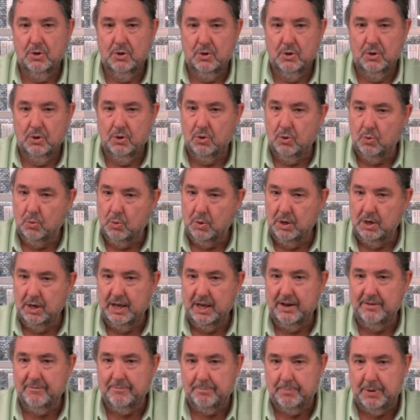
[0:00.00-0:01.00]
who will
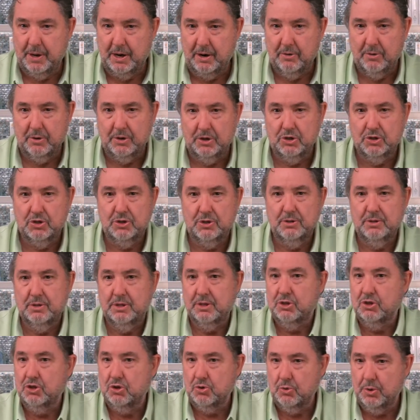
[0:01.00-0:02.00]
have perished,
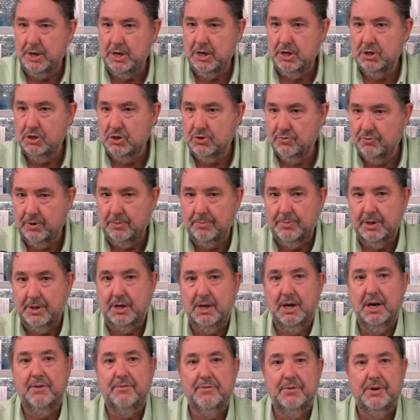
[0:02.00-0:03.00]
estranged from the
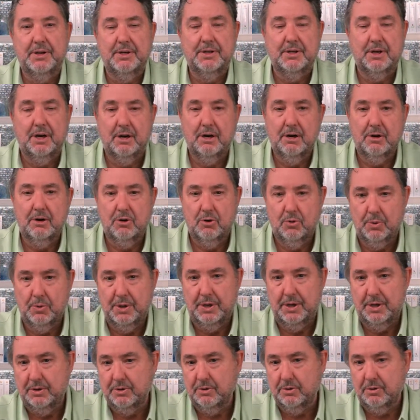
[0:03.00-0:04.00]
covenant, our
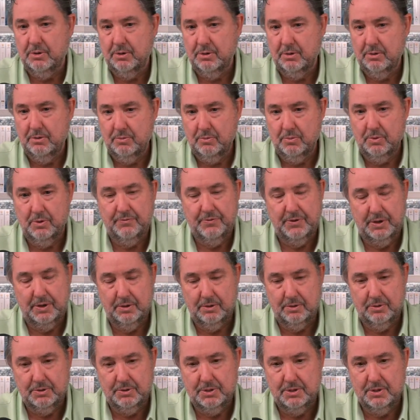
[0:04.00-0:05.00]
Creator
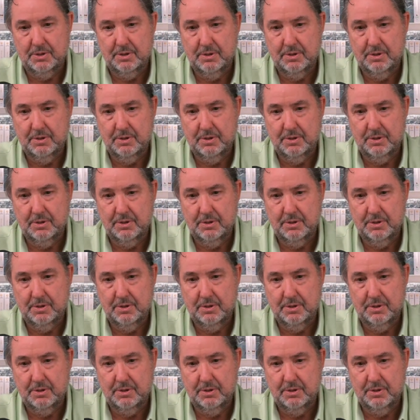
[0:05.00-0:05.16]
reveals.